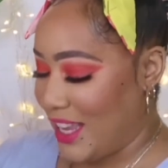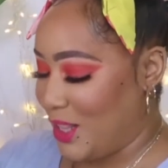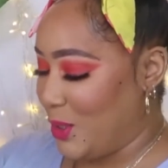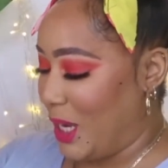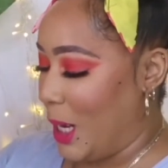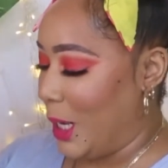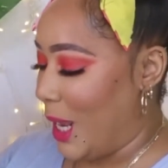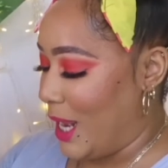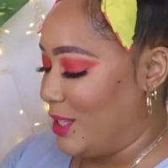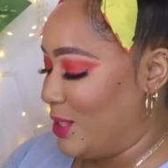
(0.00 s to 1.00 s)
like a little kid in the
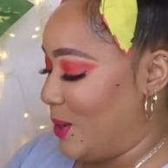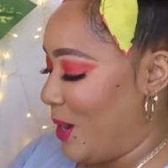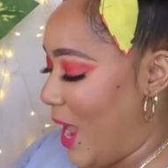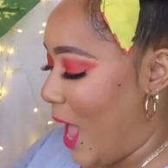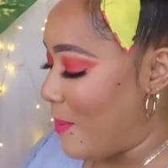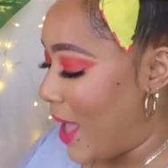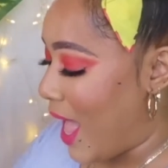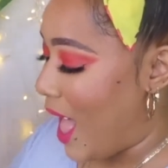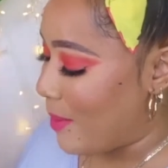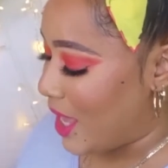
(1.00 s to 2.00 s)
candy store. Oh my
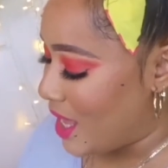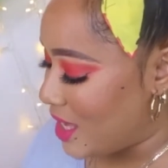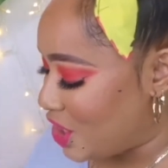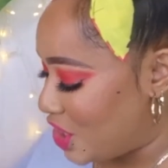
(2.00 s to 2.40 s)
god, it?